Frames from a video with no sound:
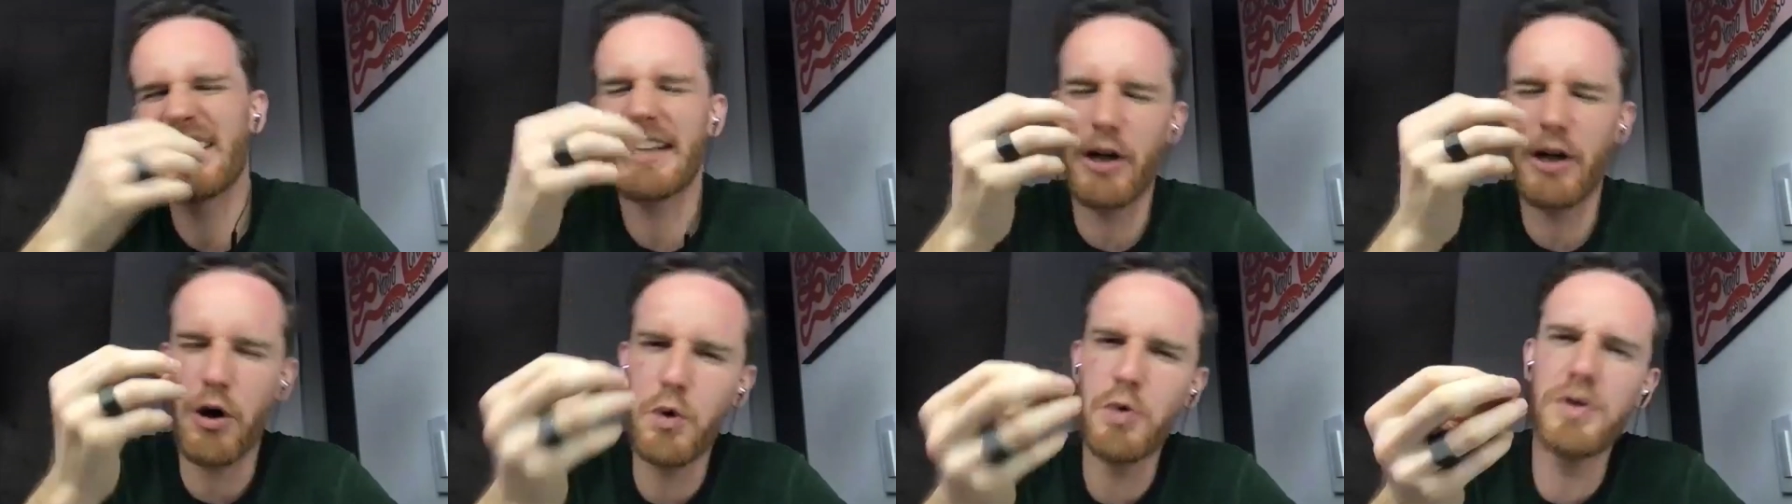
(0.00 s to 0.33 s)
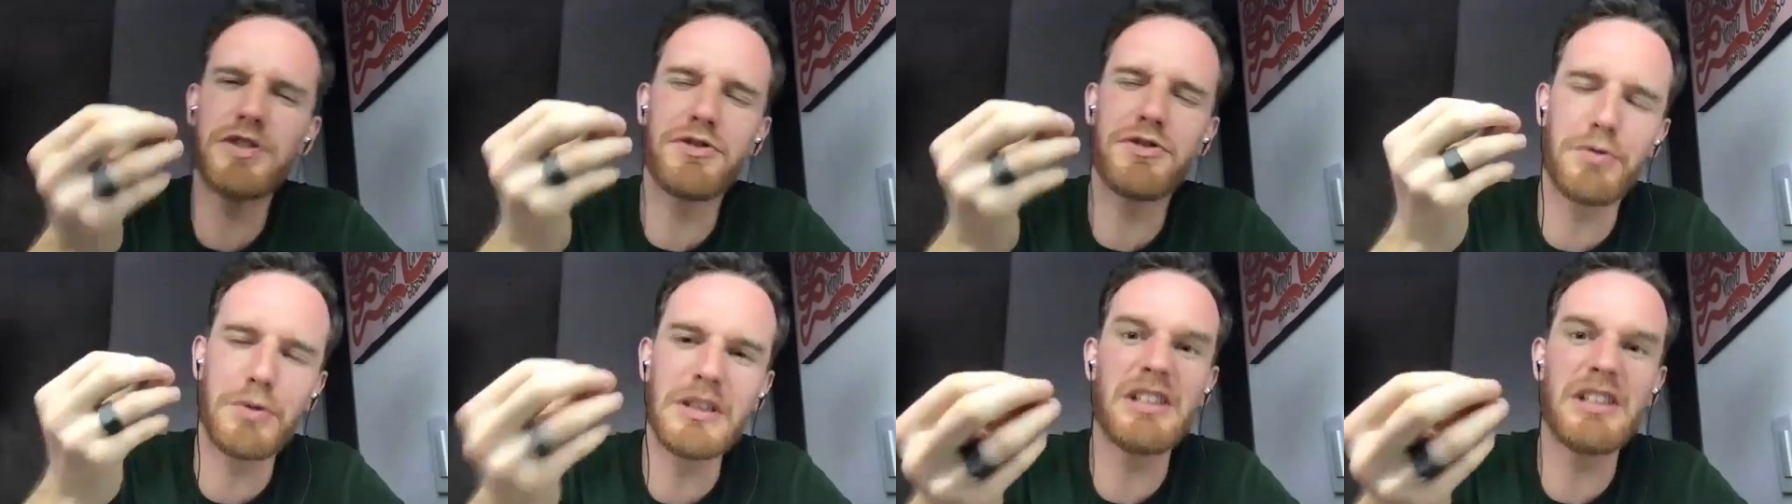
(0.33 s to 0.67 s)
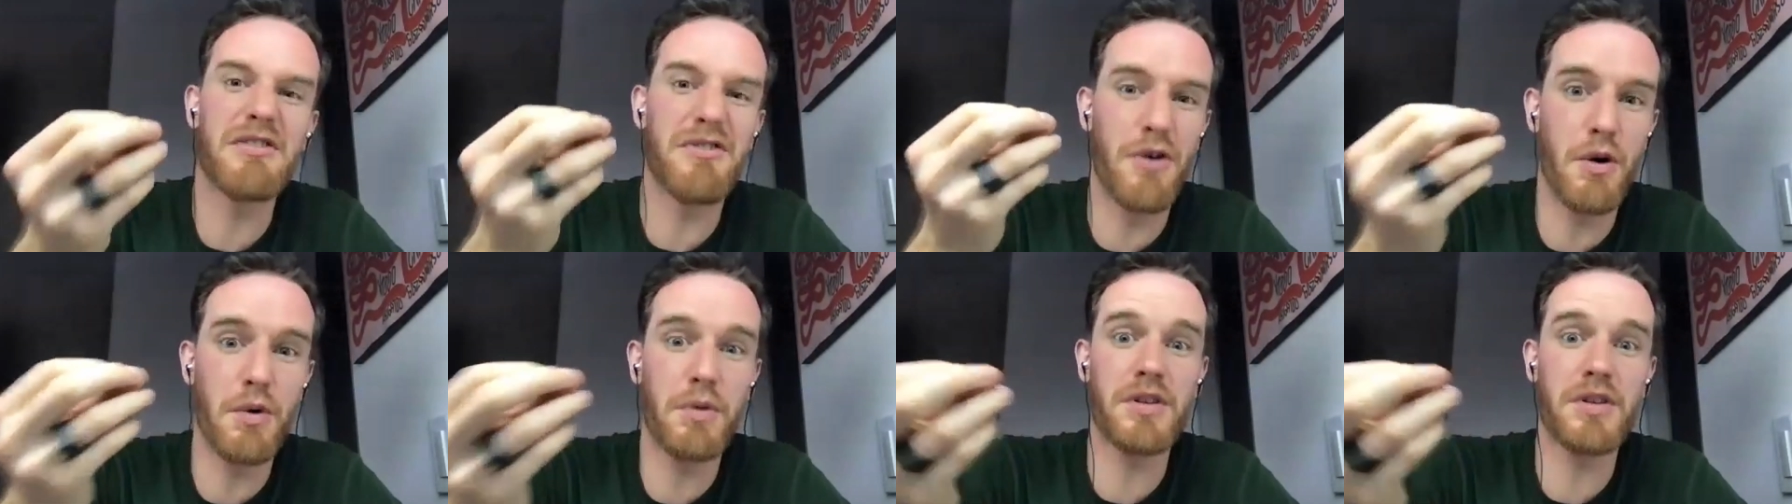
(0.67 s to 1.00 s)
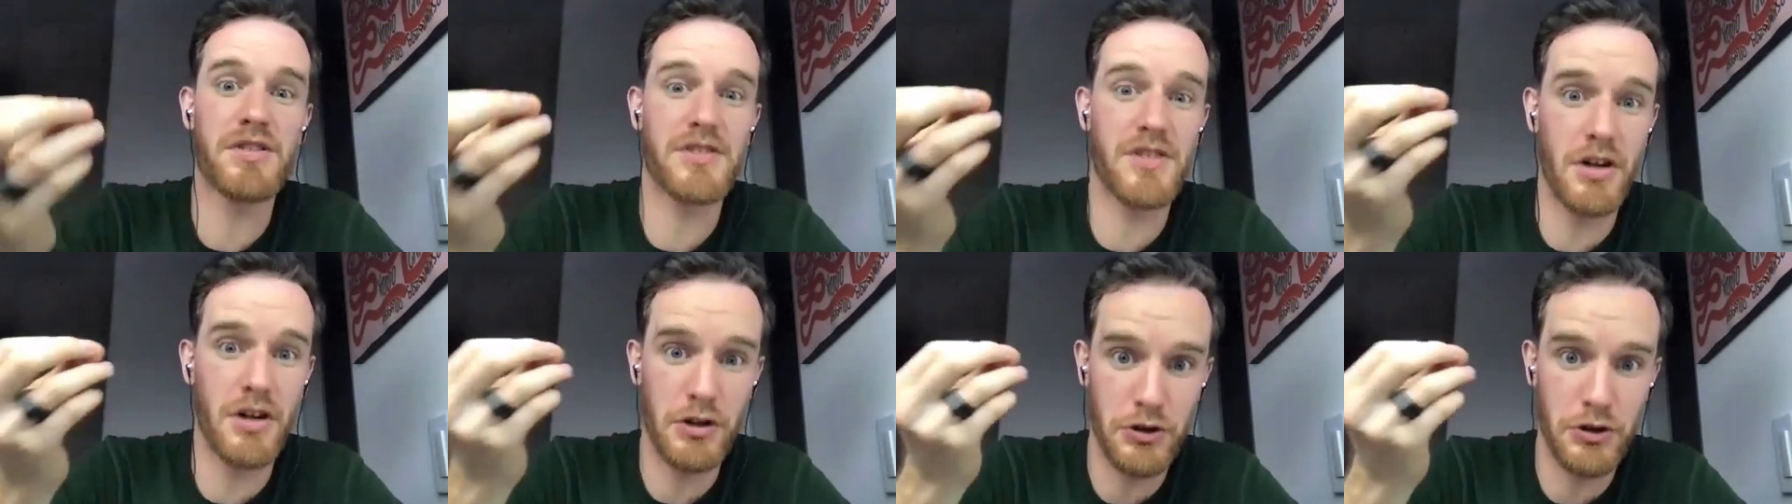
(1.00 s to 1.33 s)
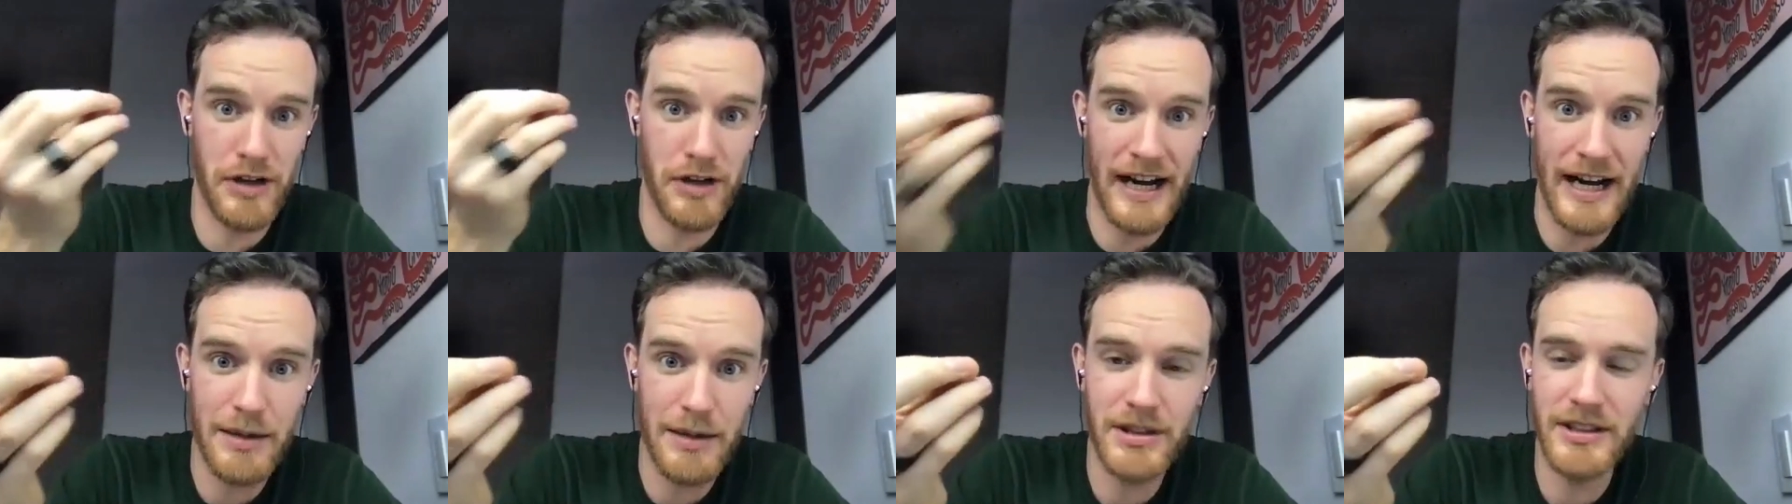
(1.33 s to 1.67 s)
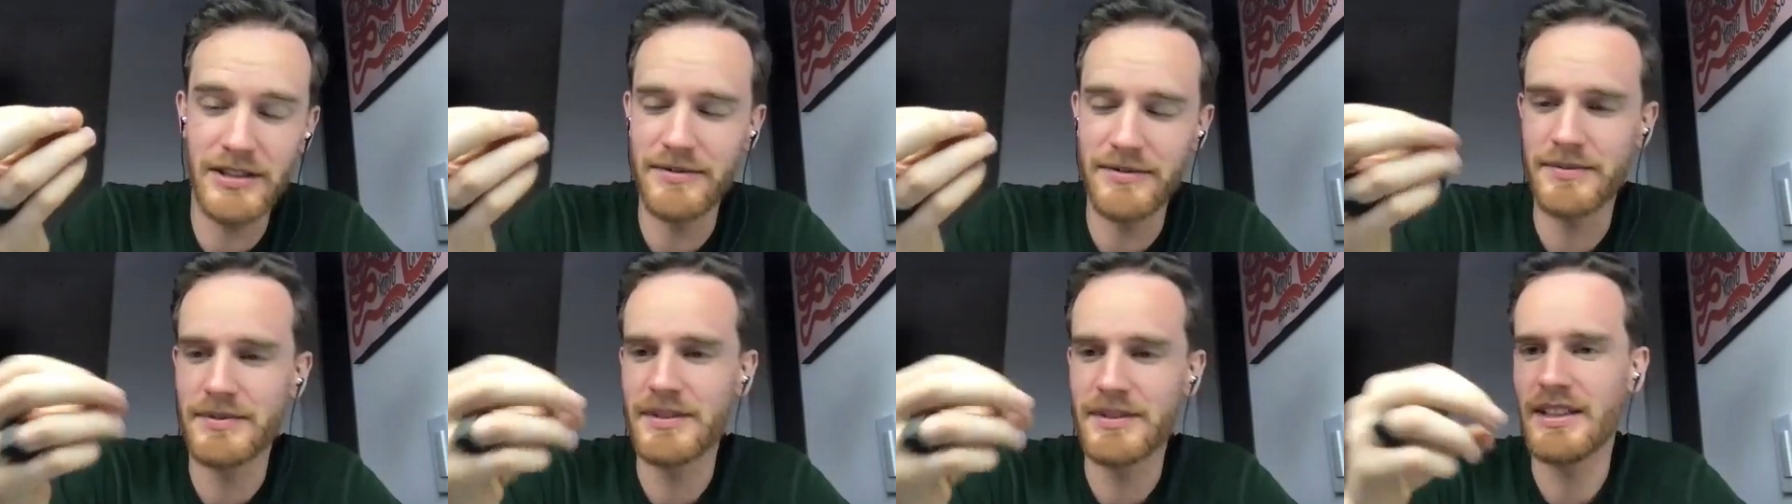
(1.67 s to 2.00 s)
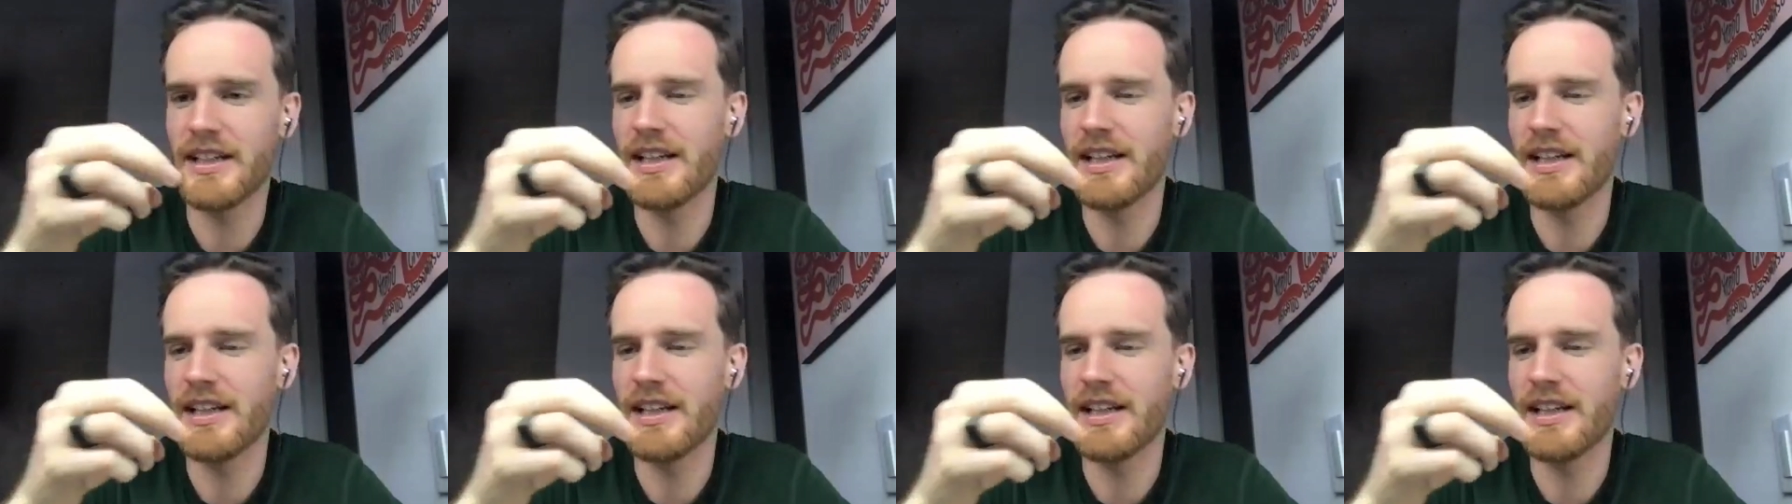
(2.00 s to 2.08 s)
they always really focused on grammar,